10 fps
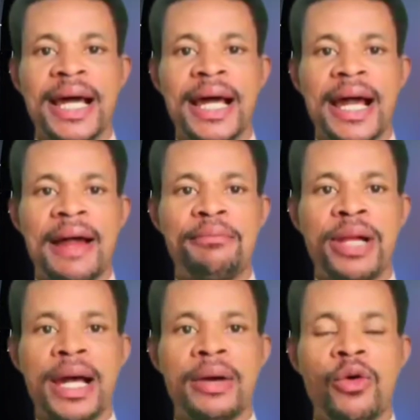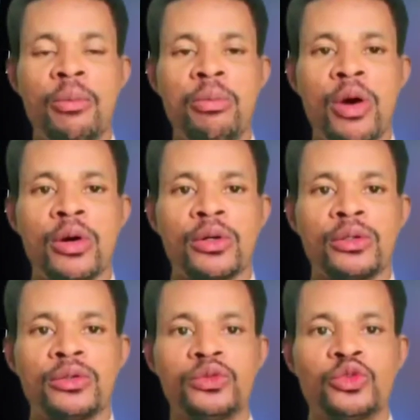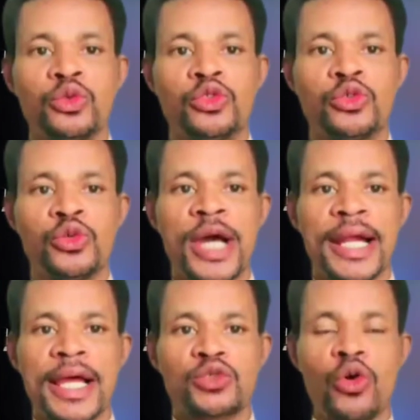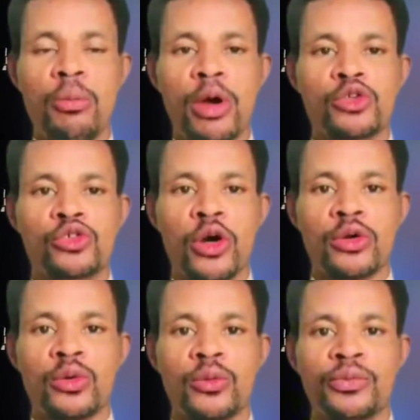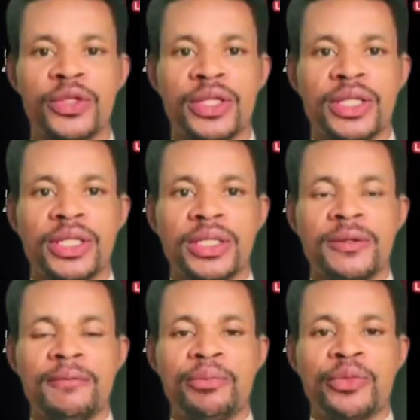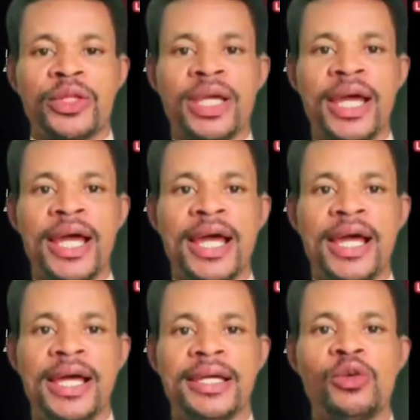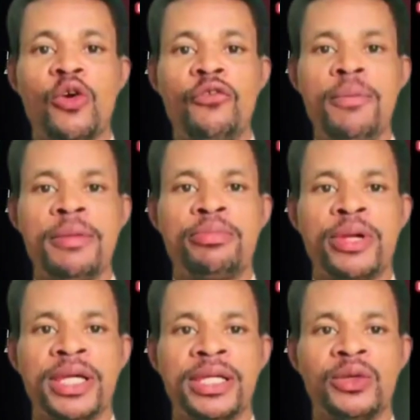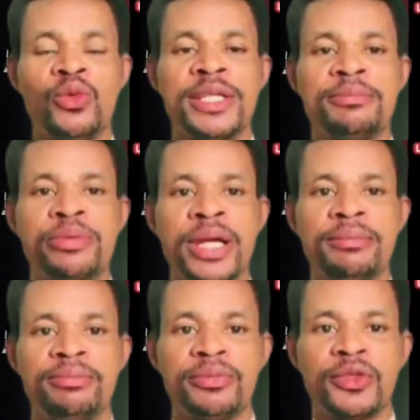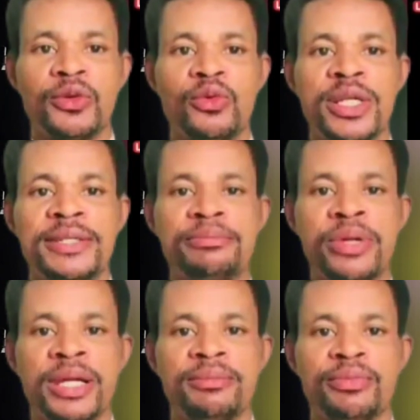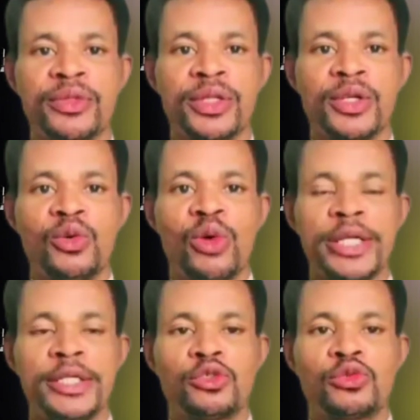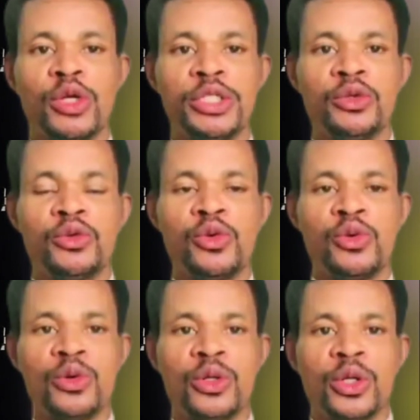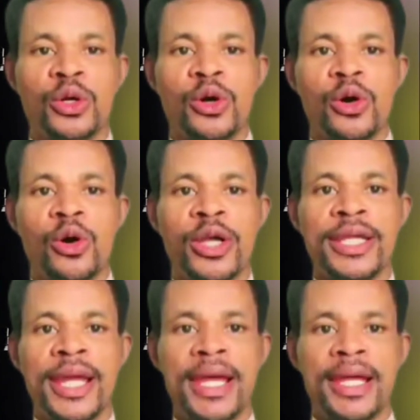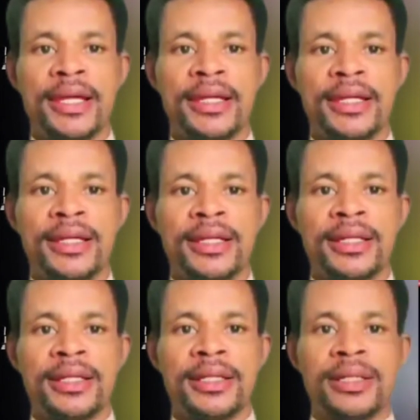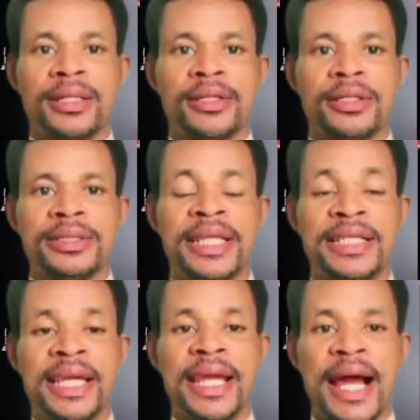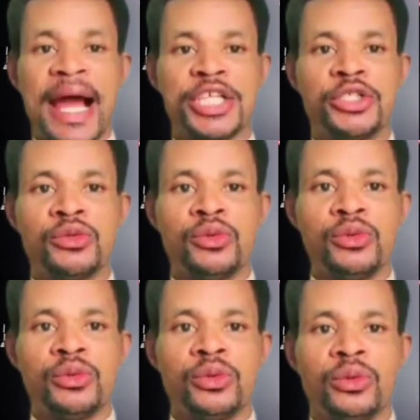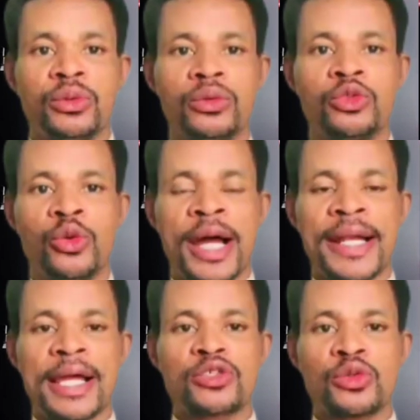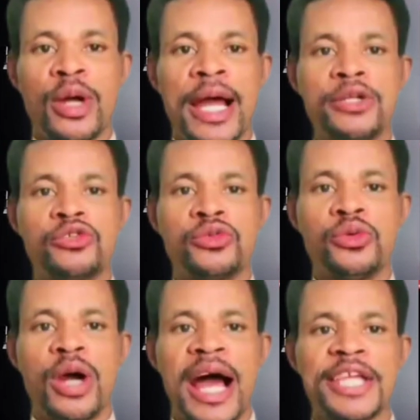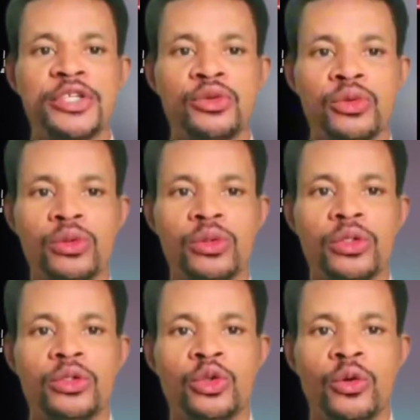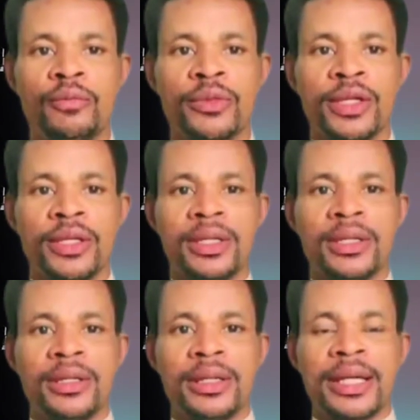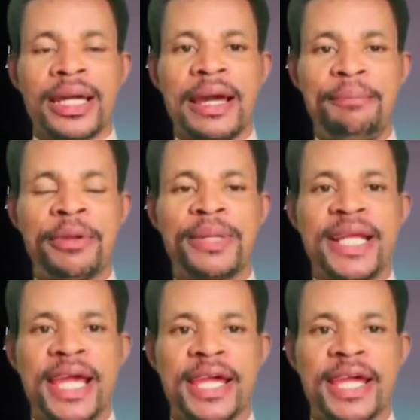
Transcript: And that's good news because it is down to Mediama Sporting Club and Dreams FC. Mediama Sporting Club and Dreams FC are largely to be thanked for what has happened to the Ghana Premier League rising on the CAF rankings. And what that means is that, see, so